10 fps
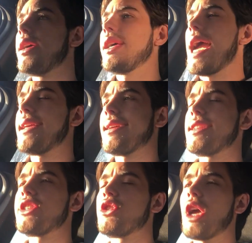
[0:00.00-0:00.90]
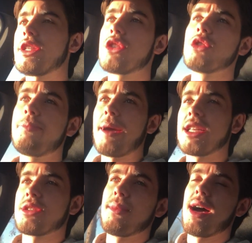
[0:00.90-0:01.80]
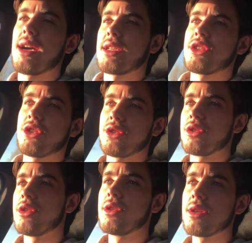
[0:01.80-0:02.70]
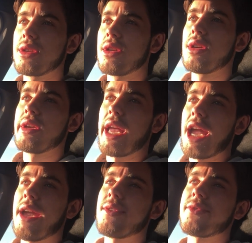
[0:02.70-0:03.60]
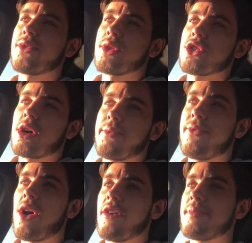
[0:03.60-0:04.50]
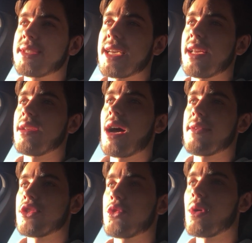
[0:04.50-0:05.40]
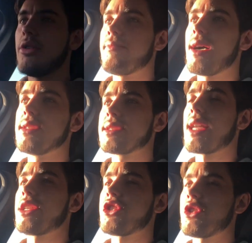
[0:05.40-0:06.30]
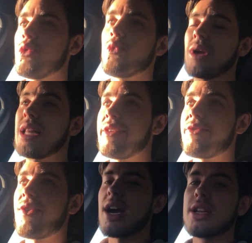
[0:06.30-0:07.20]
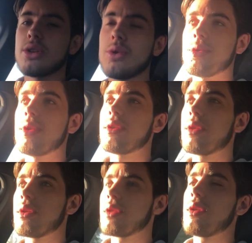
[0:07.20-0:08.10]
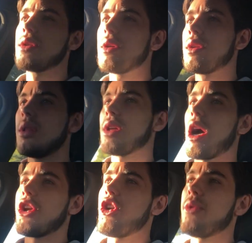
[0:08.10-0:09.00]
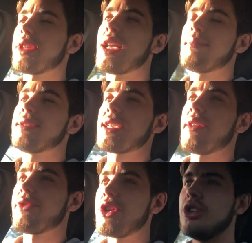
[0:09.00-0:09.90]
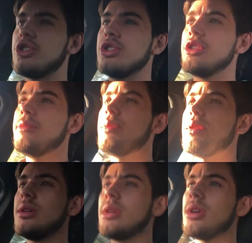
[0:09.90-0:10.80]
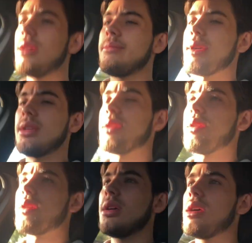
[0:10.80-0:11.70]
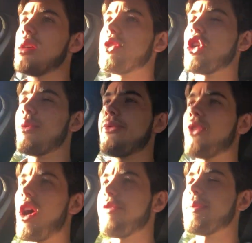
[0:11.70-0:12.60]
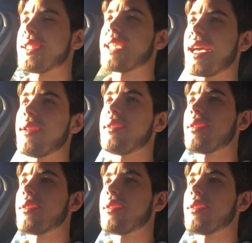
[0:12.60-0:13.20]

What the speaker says: it's a good benchmark to, even if you're in the top 5% after 12 months, that is still really fucking good. Like, I don't know what the numbers are for YouTube, but top 5%